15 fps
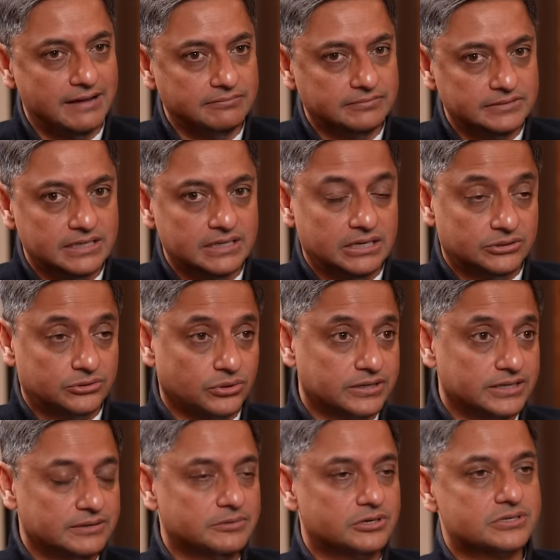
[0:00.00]
am
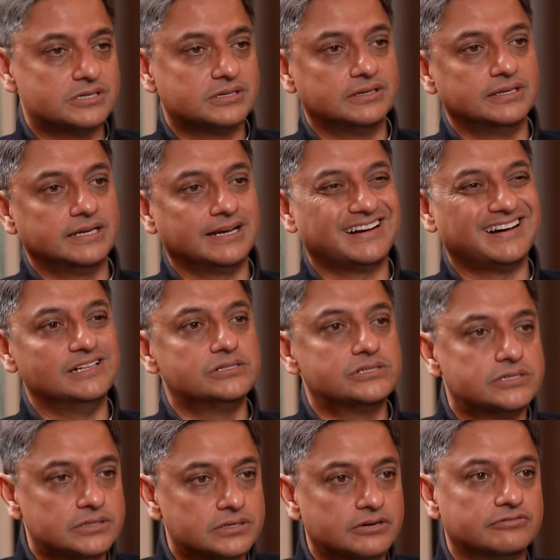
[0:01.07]
talking about the
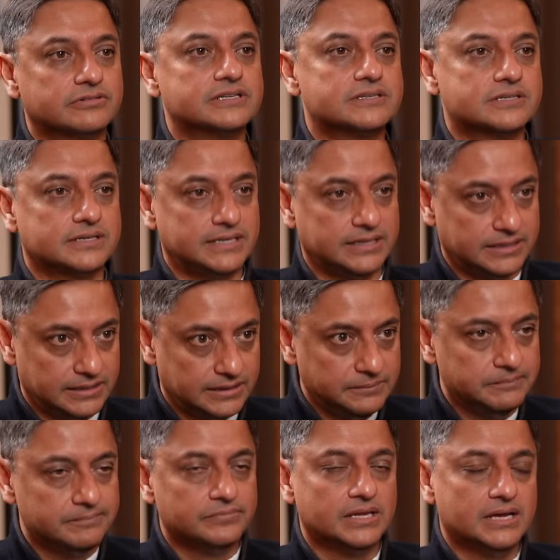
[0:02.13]
culture of risk taking.
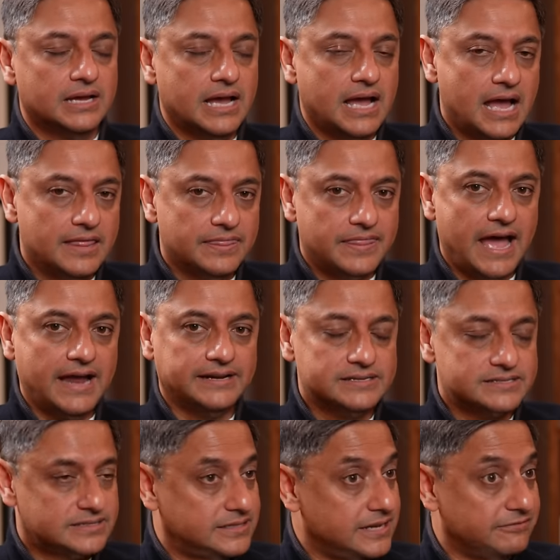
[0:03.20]
And that
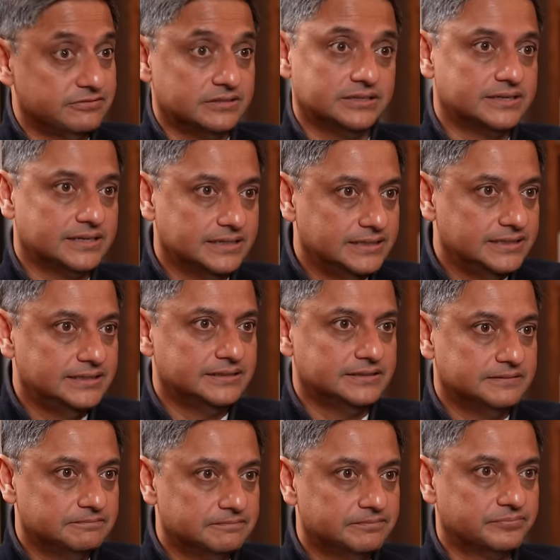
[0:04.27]
has definitely
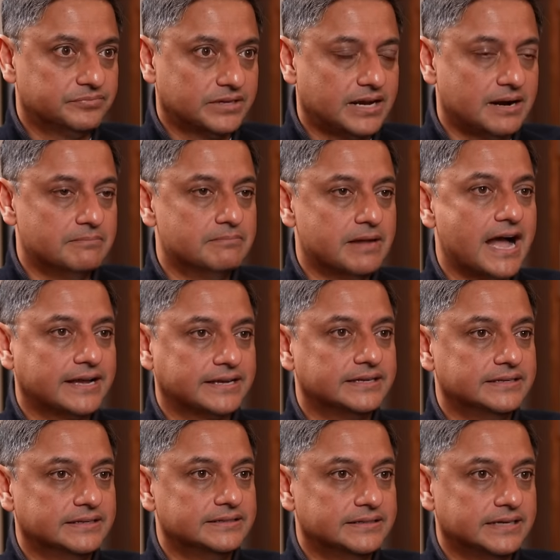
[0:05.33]
come back
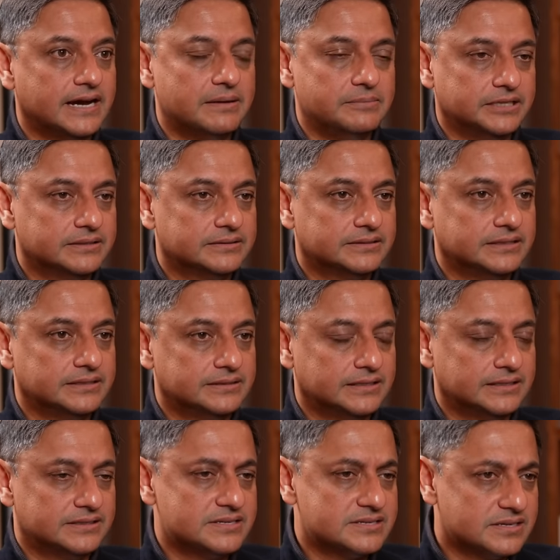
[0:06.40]
in India. I mean, the, the,
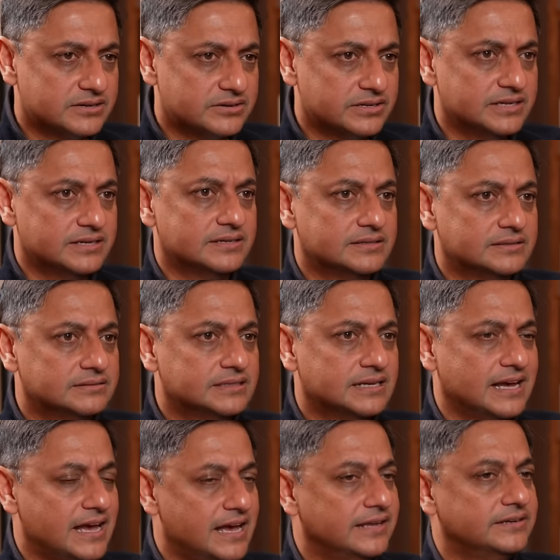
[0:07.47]
there is a real
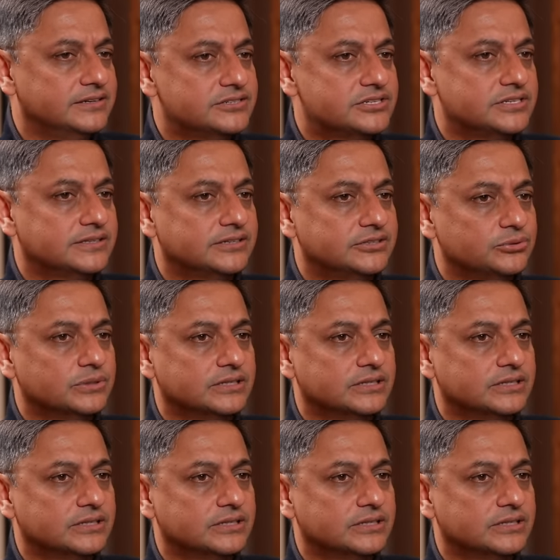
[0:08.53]
energy that you